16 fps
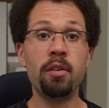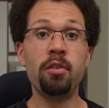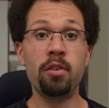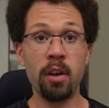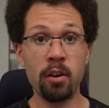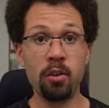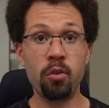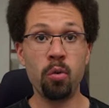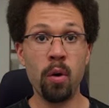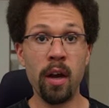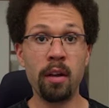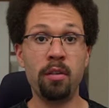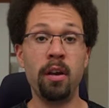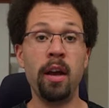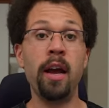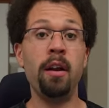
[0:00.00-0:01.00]
six
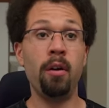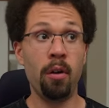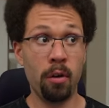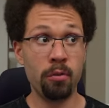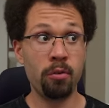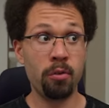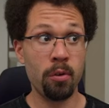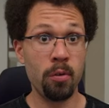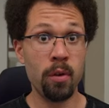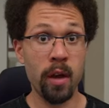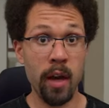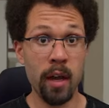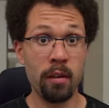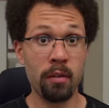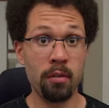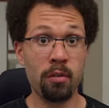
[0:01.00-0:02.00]
Twix and also
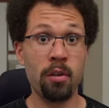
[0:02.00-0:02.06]
get